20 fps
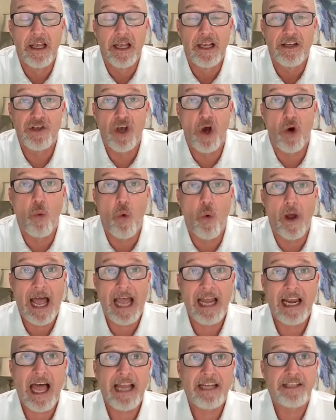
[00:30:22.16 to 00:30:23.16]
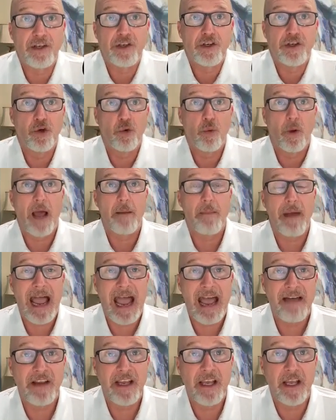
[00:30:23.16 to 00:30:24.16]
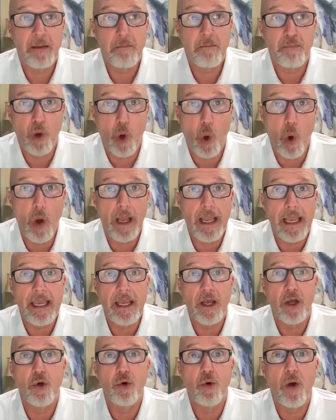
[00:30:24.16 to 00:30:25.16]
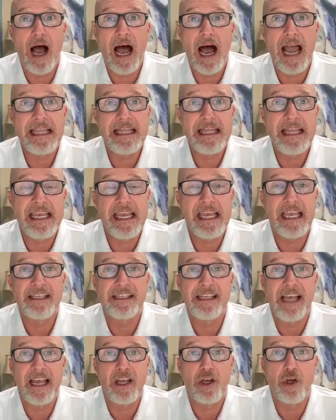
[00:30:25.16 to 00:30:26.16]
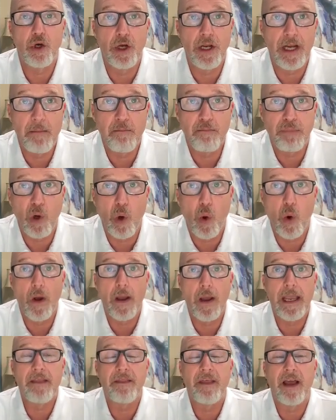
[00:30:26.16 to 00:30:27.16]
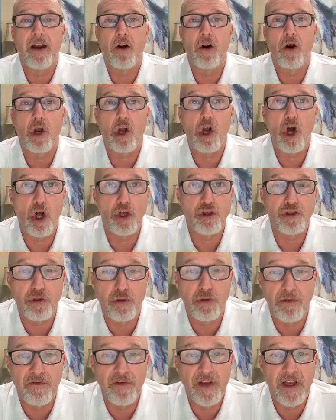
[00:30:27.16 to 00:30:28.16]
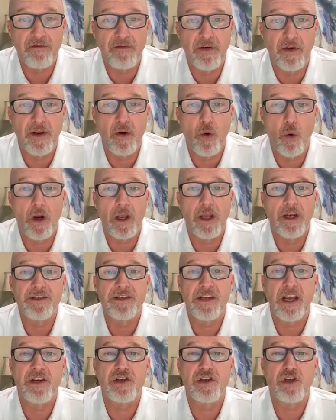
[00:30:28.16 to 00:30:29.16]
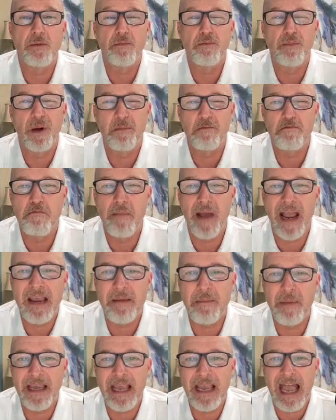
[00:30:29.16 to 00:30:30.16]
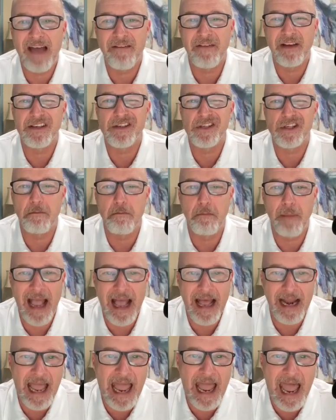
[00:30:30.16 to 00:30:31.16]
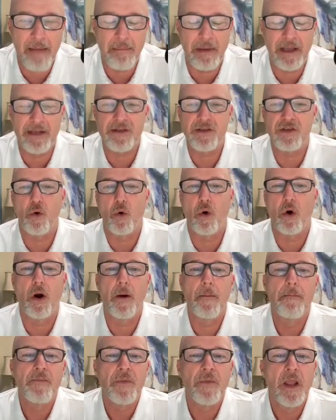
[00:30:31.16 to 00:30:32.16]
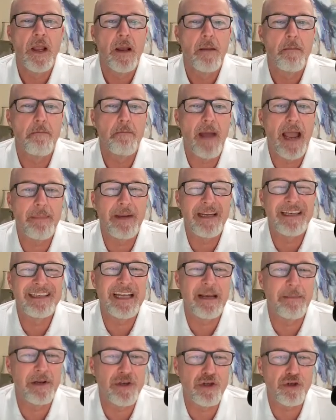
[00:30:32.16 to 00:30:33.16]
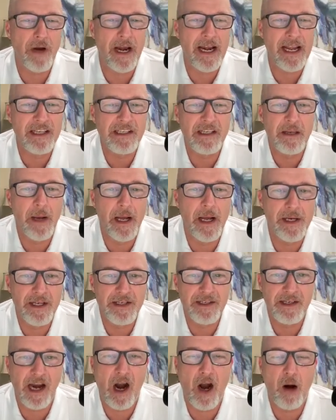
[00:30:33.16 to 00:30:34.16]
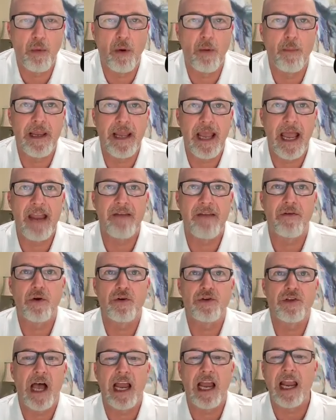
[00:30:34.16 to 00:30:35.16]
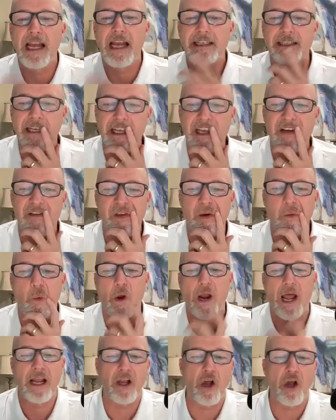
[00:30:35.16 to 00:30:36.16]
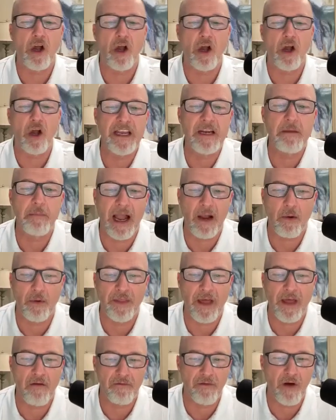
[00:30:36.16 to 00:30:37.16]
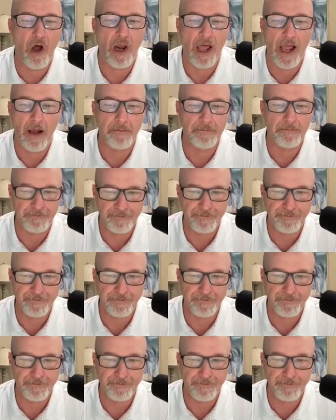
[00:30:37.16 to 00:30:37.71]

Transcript: So, what I like to do when I'm having an employee who I think is a good employee, they are a cultural fit for the organization, but maybe having some bad habits or maybe demonstrating some undesirable behaviors, I like to give them what I call feedback without fallout.